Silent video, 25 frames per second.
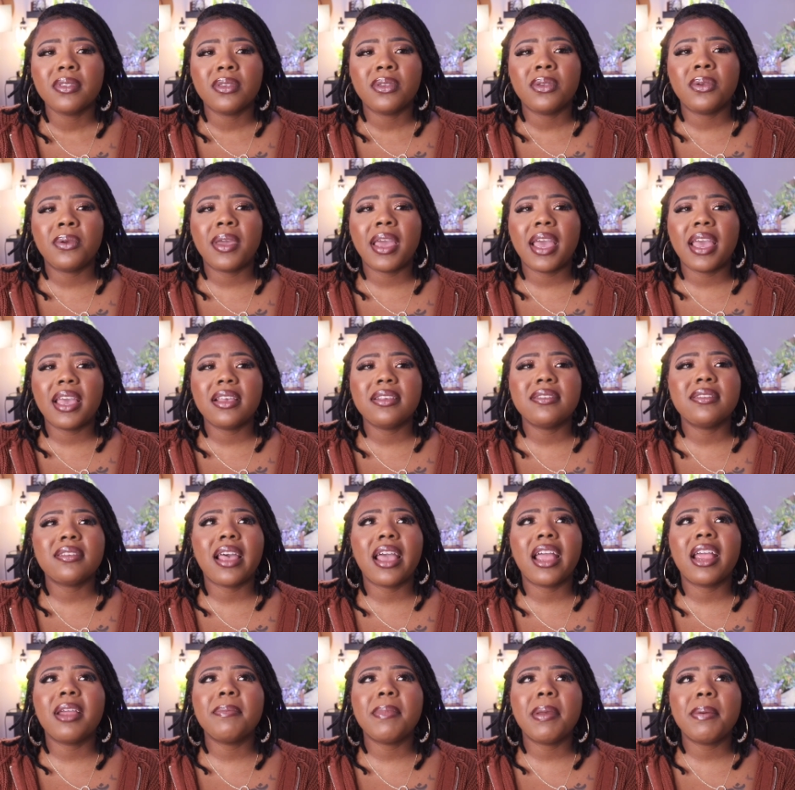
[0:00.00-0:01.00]
You guys,
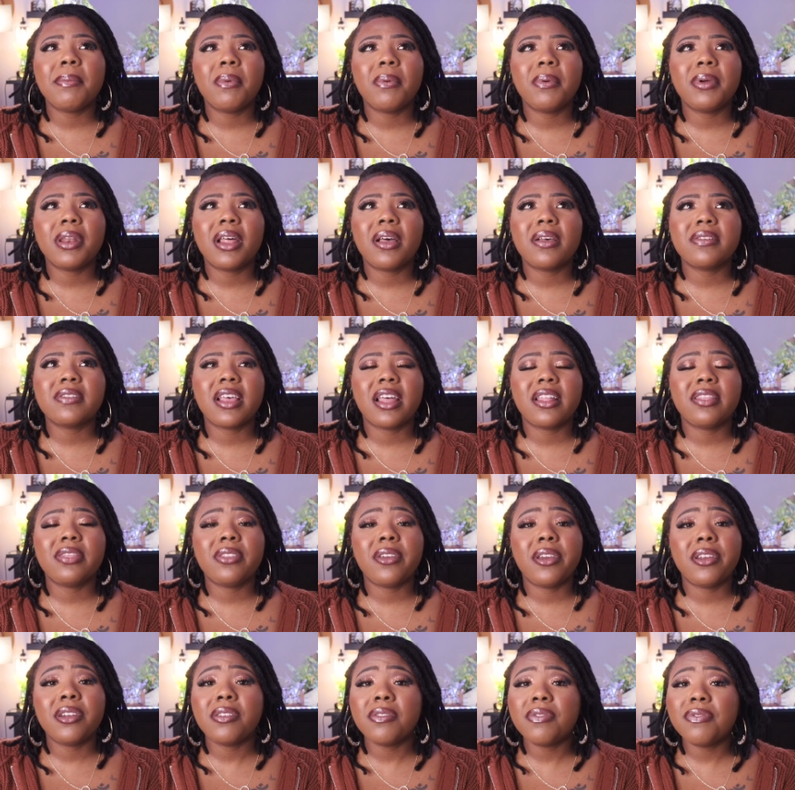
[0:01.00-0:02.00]
I remember when I was at
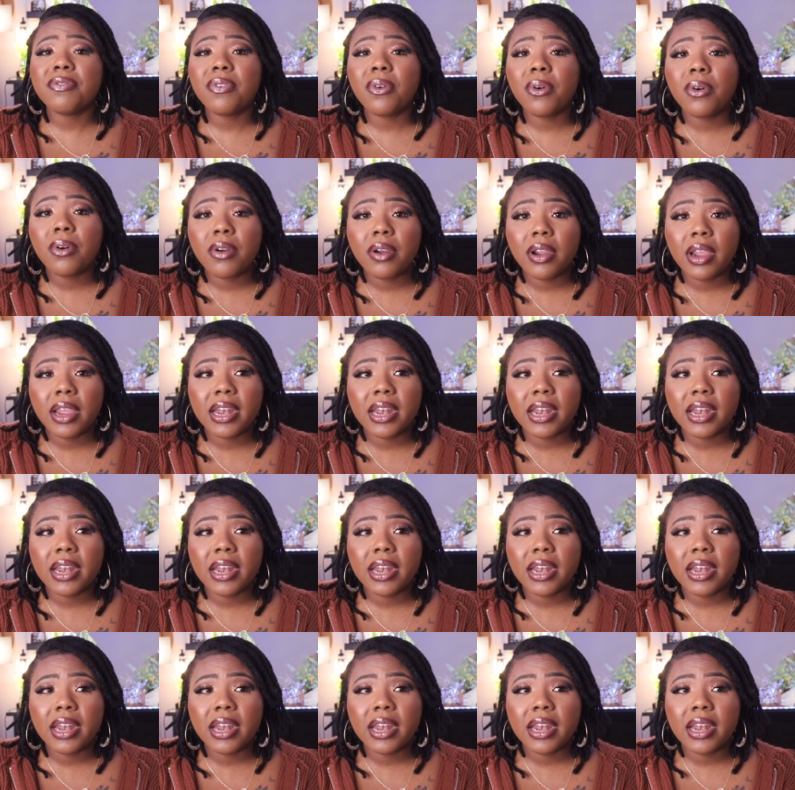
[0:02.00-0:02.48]
34,